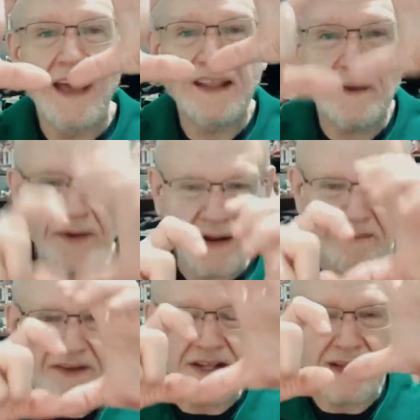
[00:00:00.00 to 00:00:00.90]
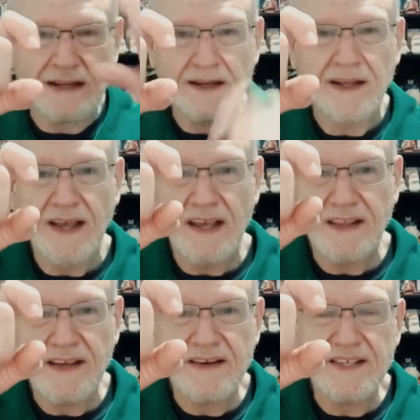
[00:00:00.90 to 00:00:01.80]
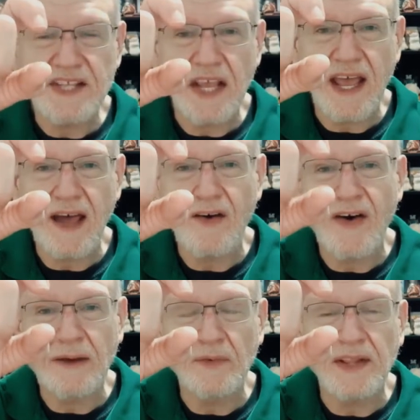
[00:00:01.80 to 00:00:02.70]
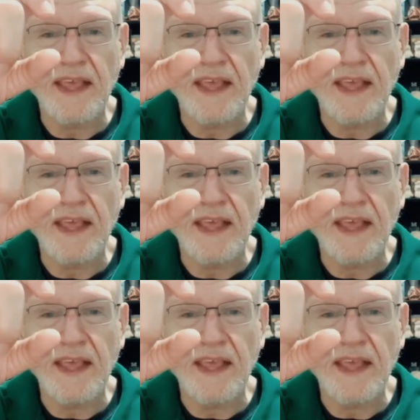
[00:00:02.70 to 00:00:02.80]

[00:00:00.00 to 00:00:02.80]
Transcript: and then when I'm done, there's the, oh, I really